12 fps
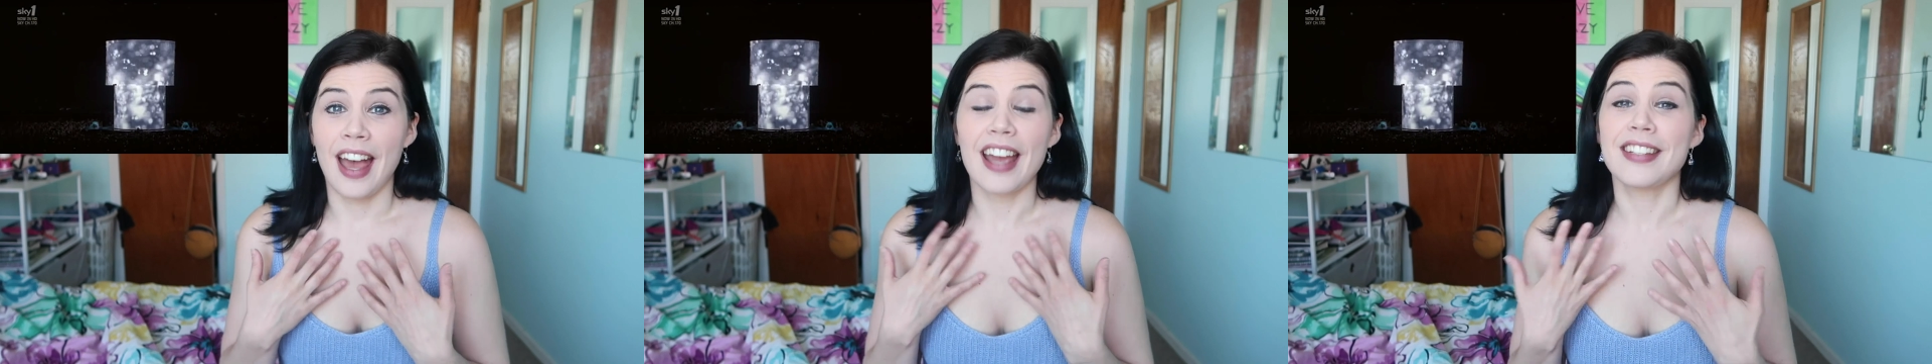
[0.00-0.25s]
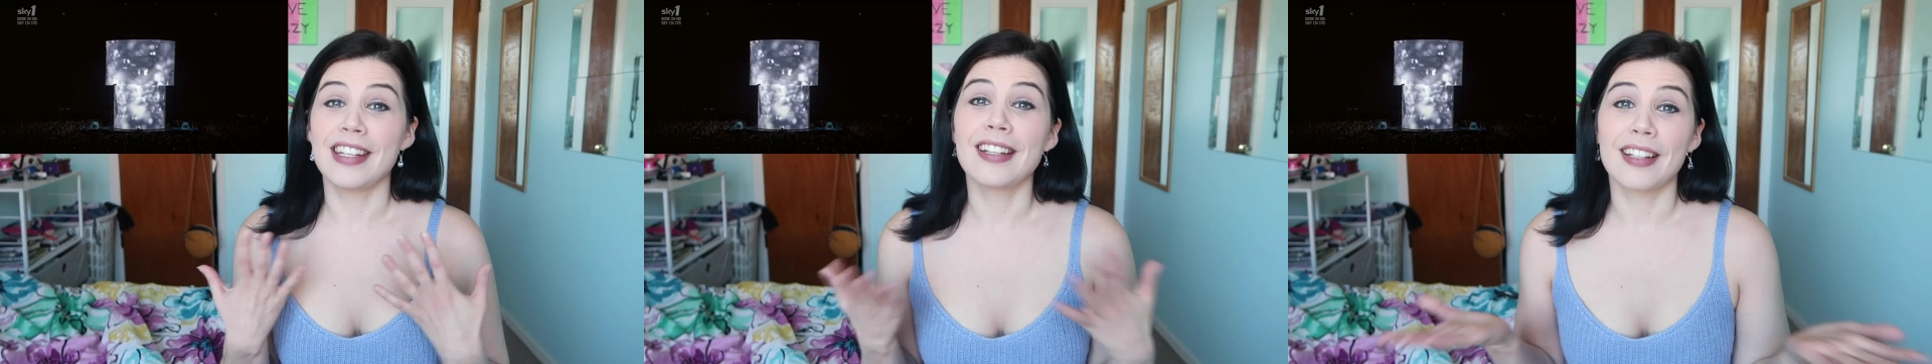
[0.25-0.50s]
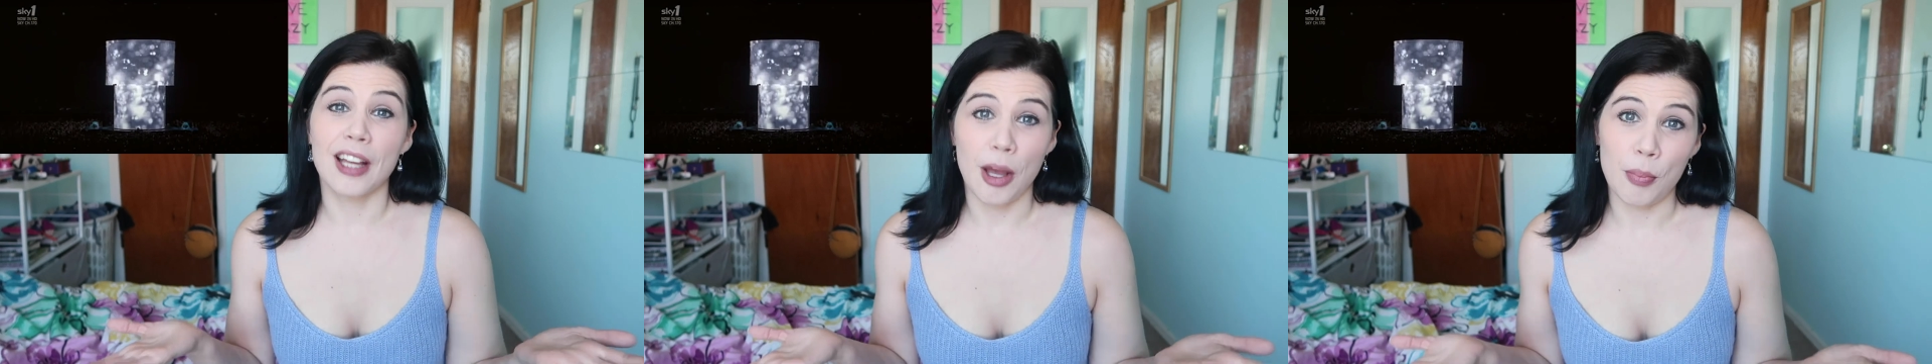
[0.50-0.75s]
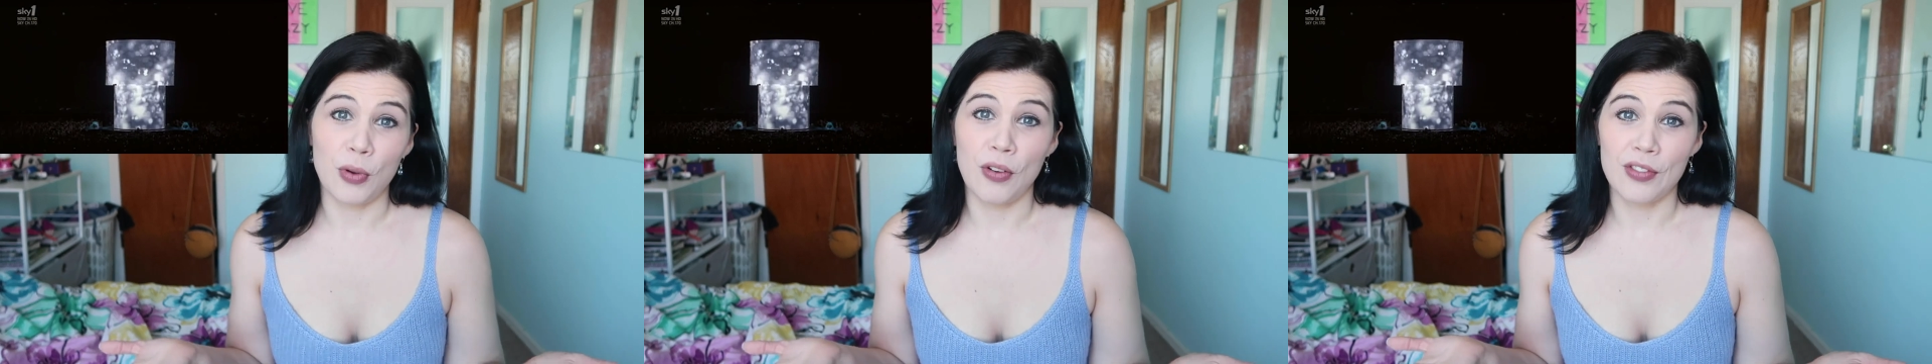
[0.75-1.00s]
I dated a
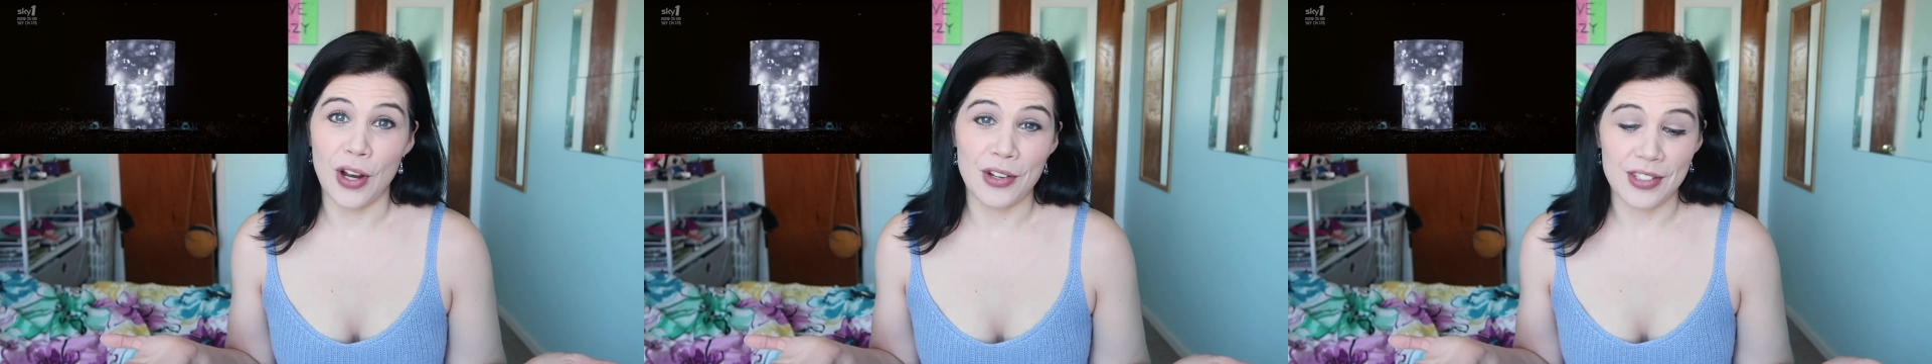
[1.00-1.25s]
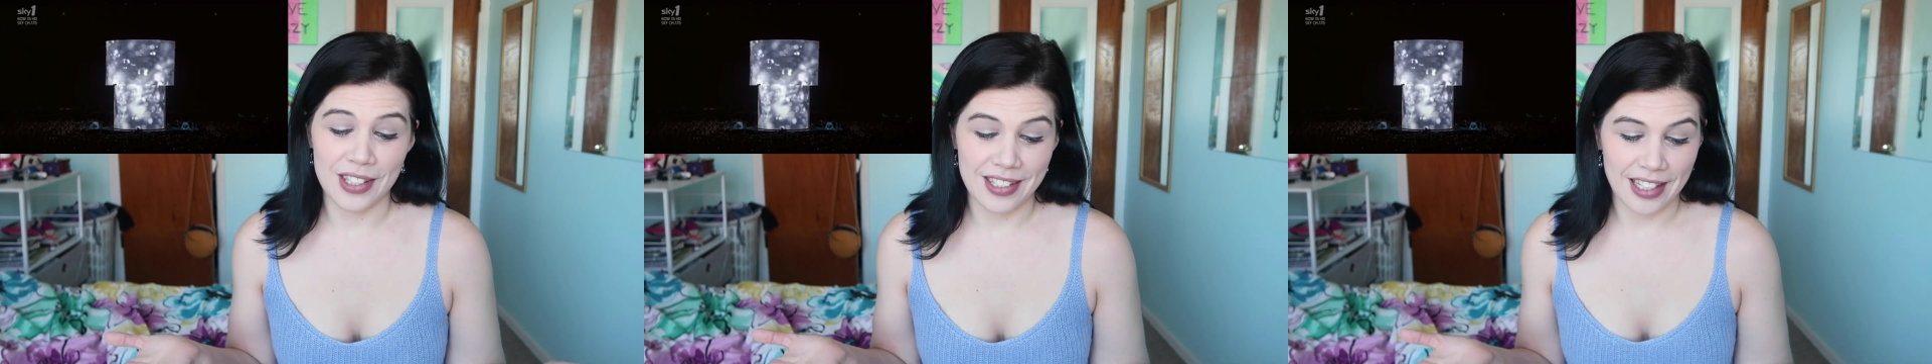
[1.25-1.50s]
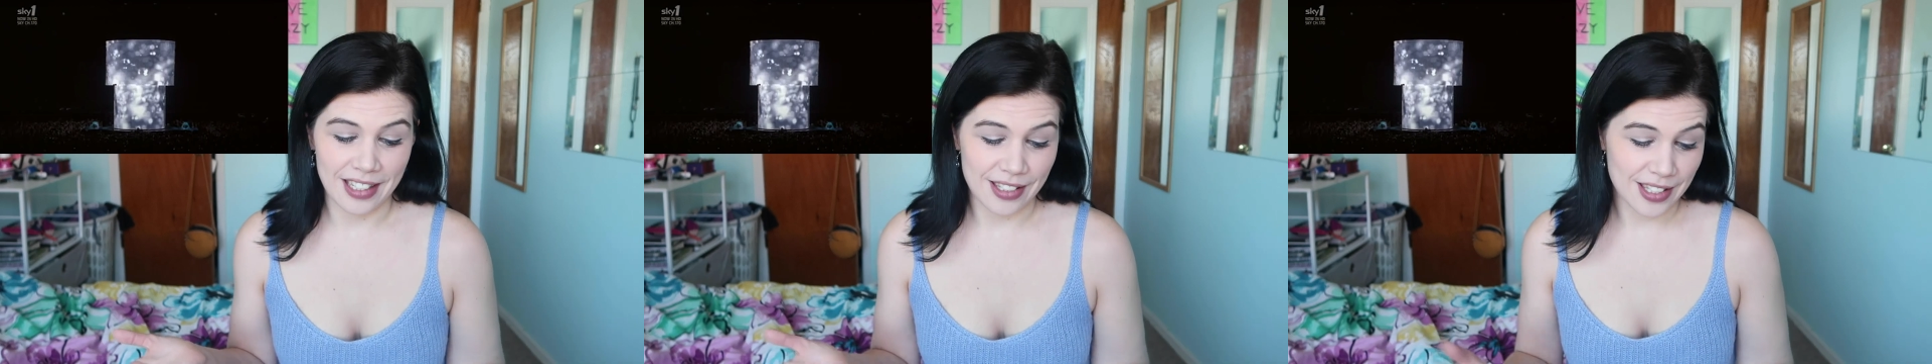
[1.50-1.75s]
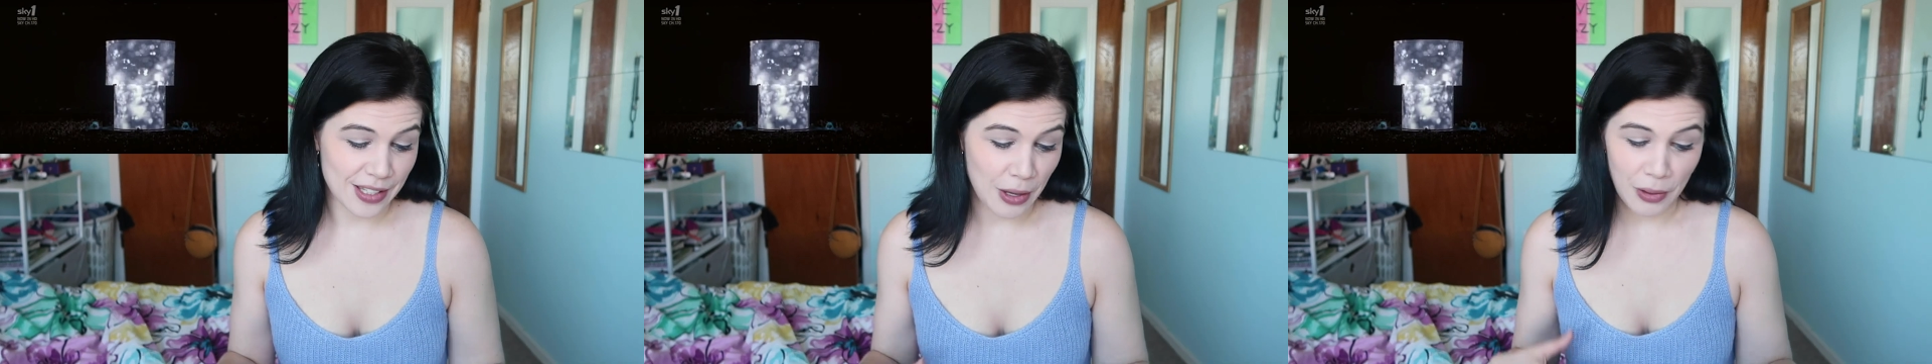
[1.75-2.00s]
couple of
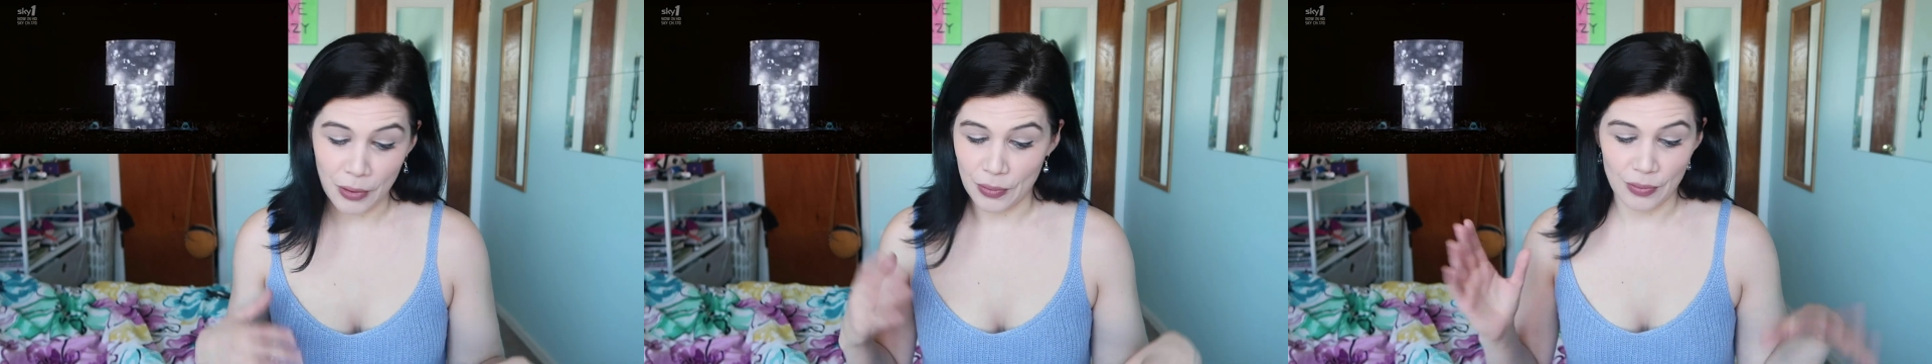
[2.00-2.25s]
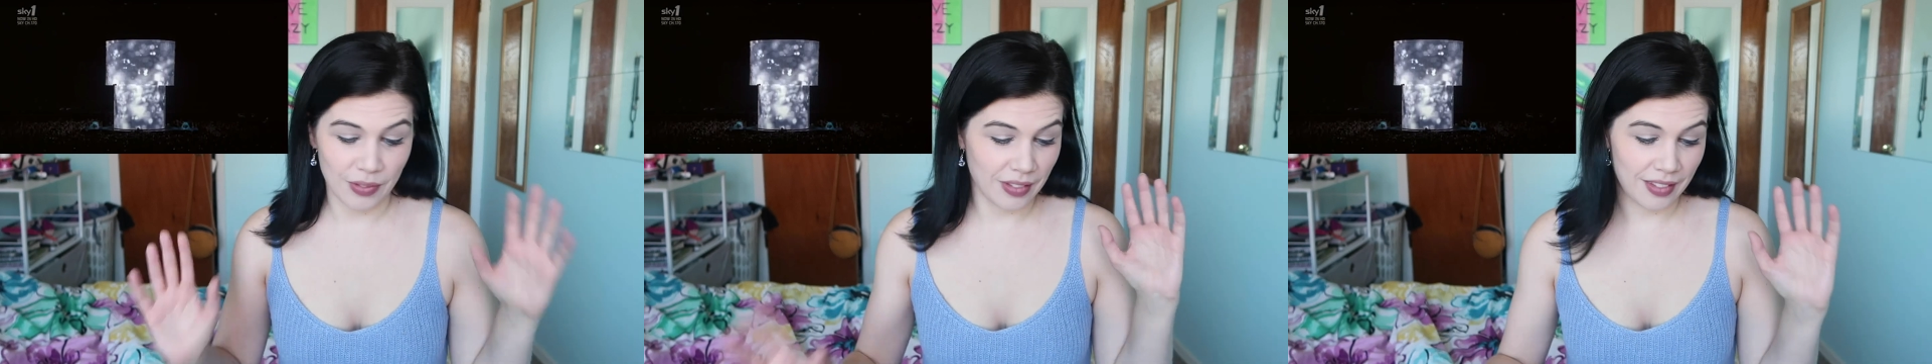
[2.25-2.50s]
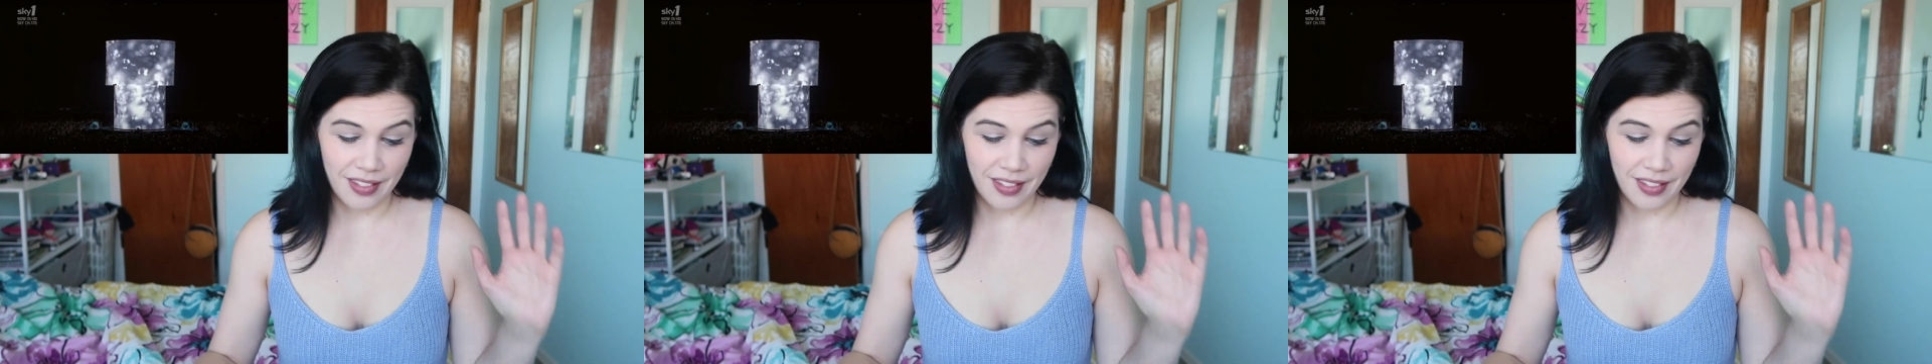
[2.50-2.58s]
narcissists, so